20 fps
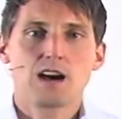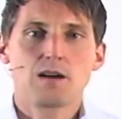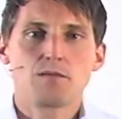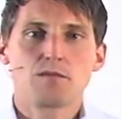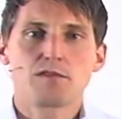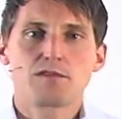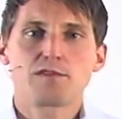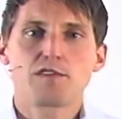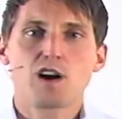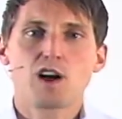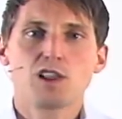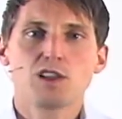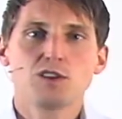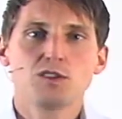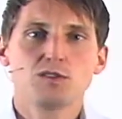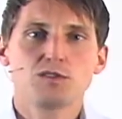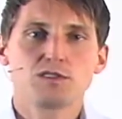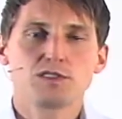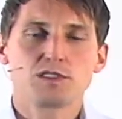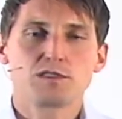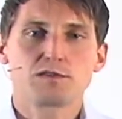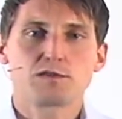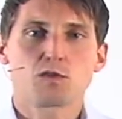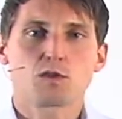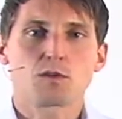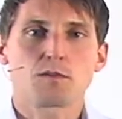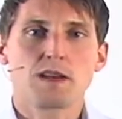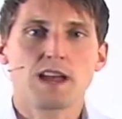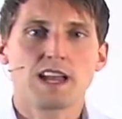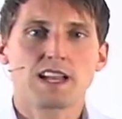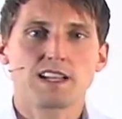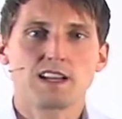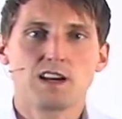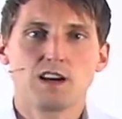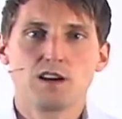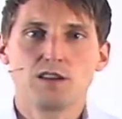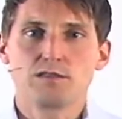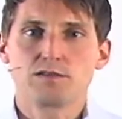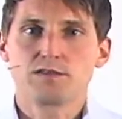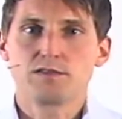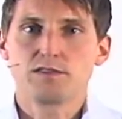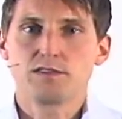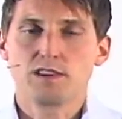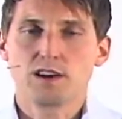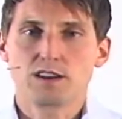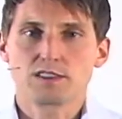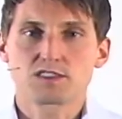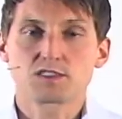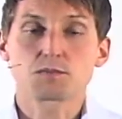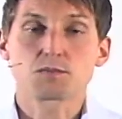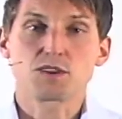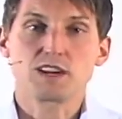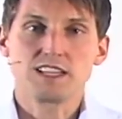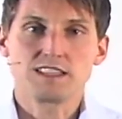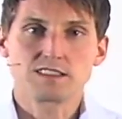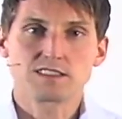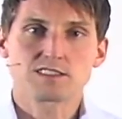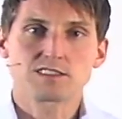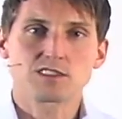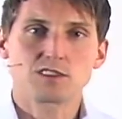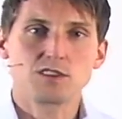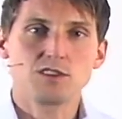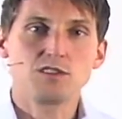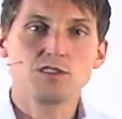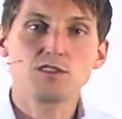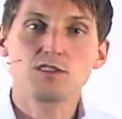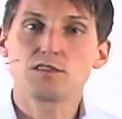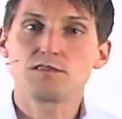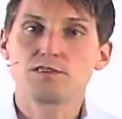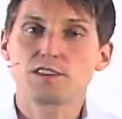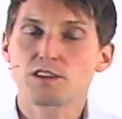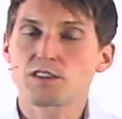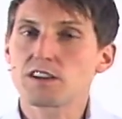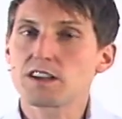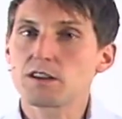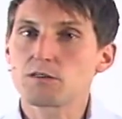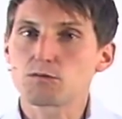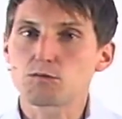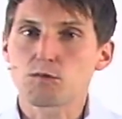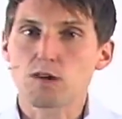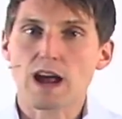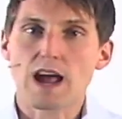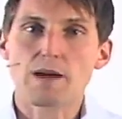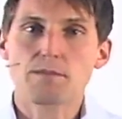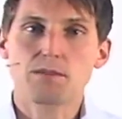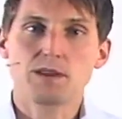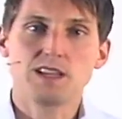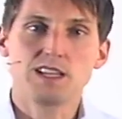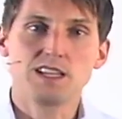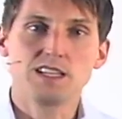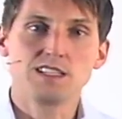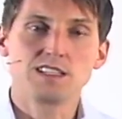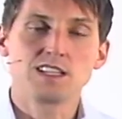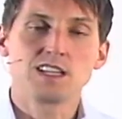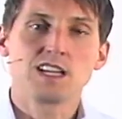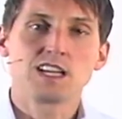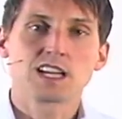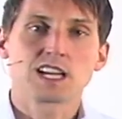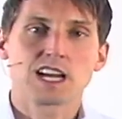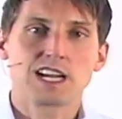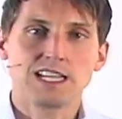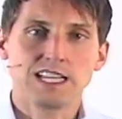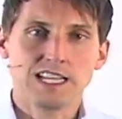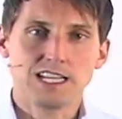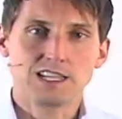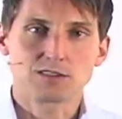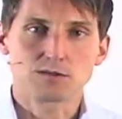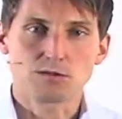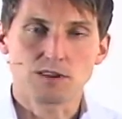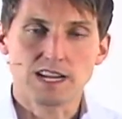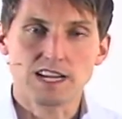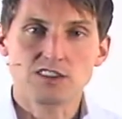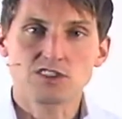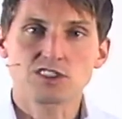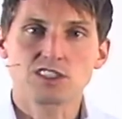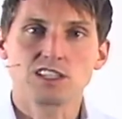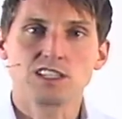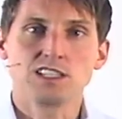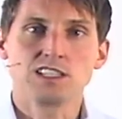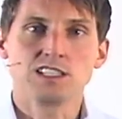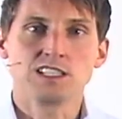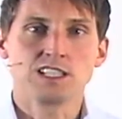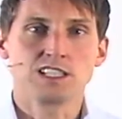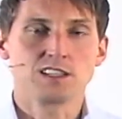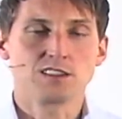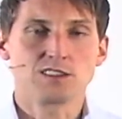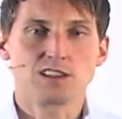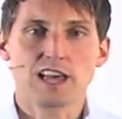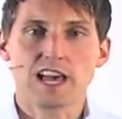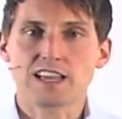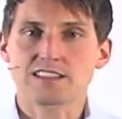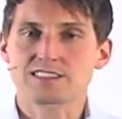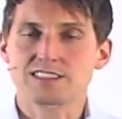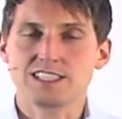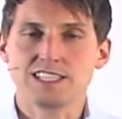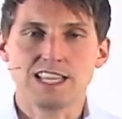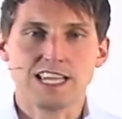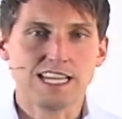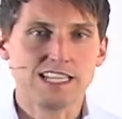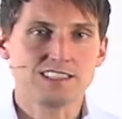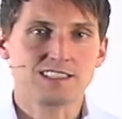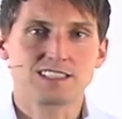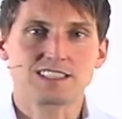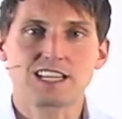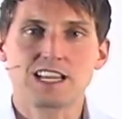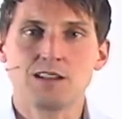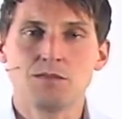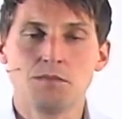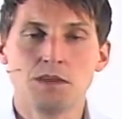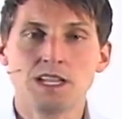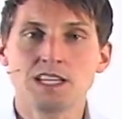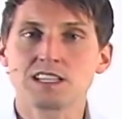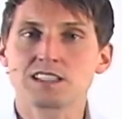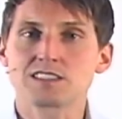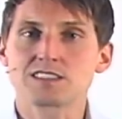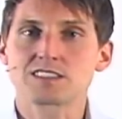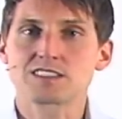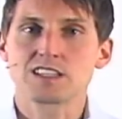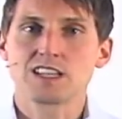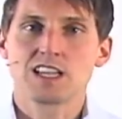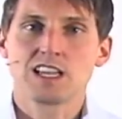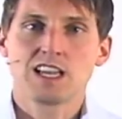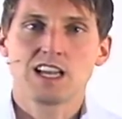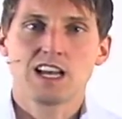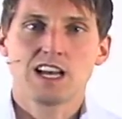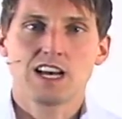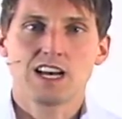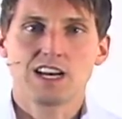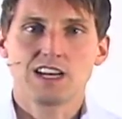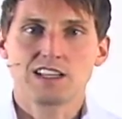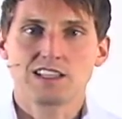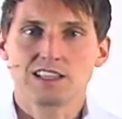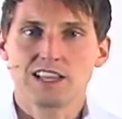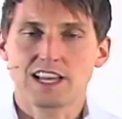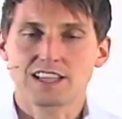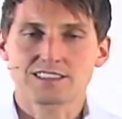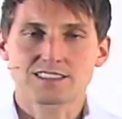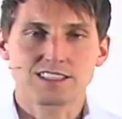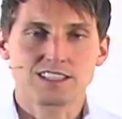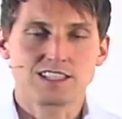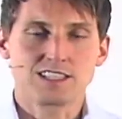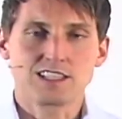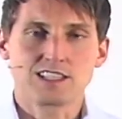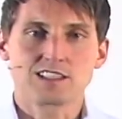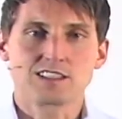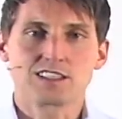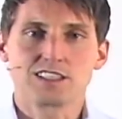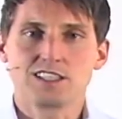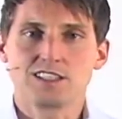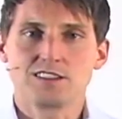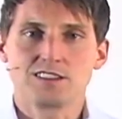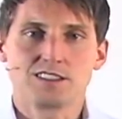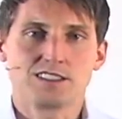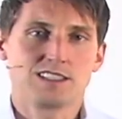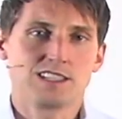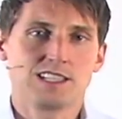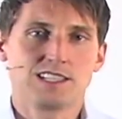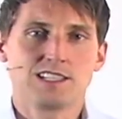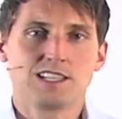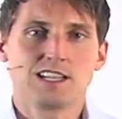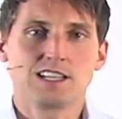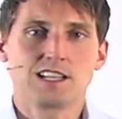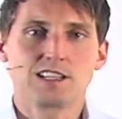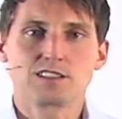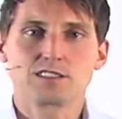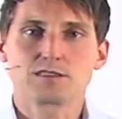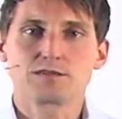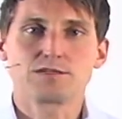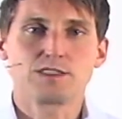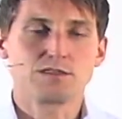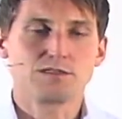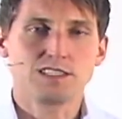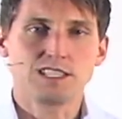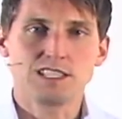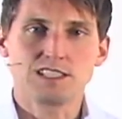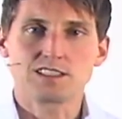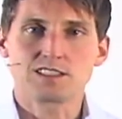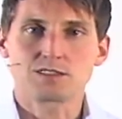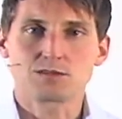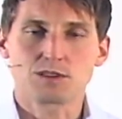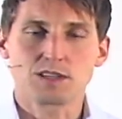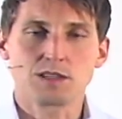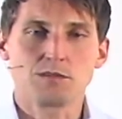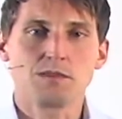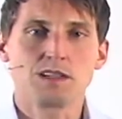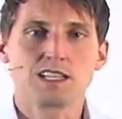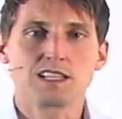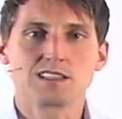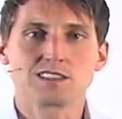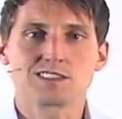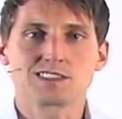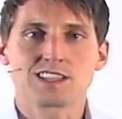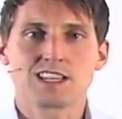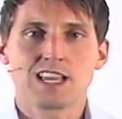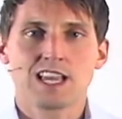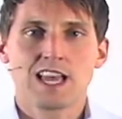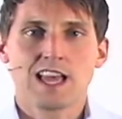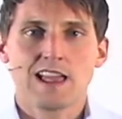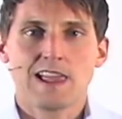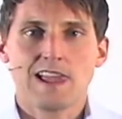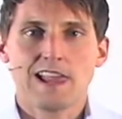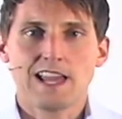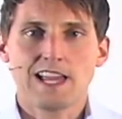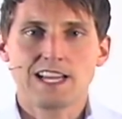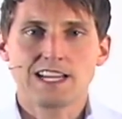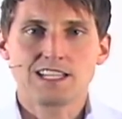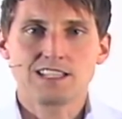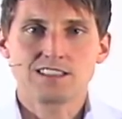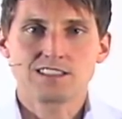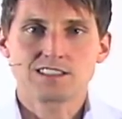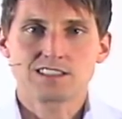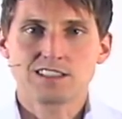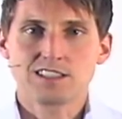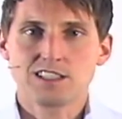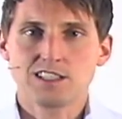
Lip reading: follow the format of sprints. So you do a very rapid kind of iteration, lasting 8 to 10 minutes, lasting another, then another 15 to 20 minutes. And